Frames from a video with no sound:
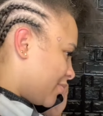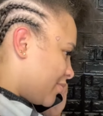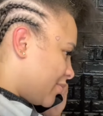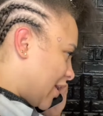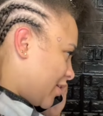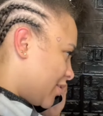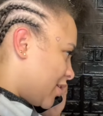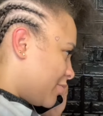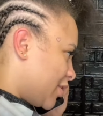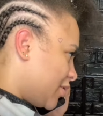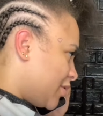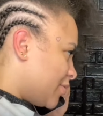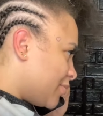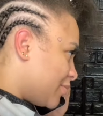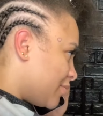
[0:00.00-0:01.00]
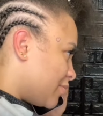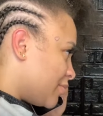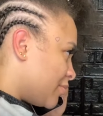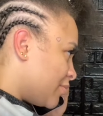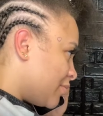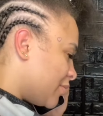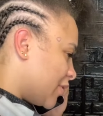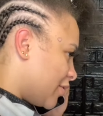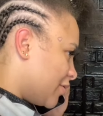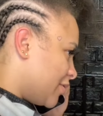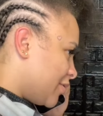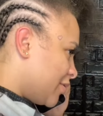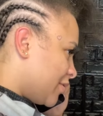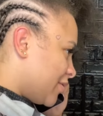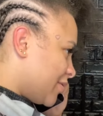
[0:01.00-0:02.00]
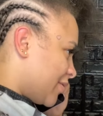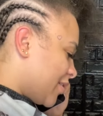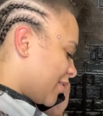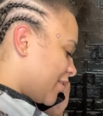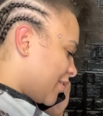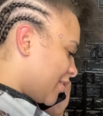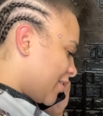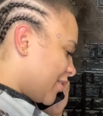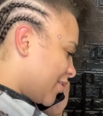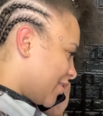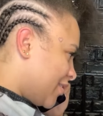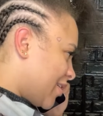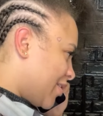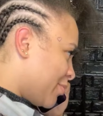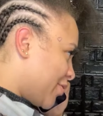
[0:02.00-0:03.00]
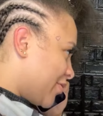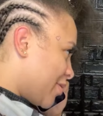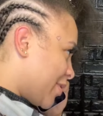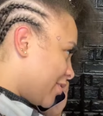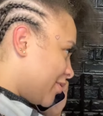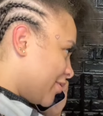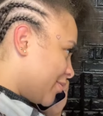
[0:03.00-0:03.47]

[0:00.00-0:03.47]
just make sure that they are small enough but still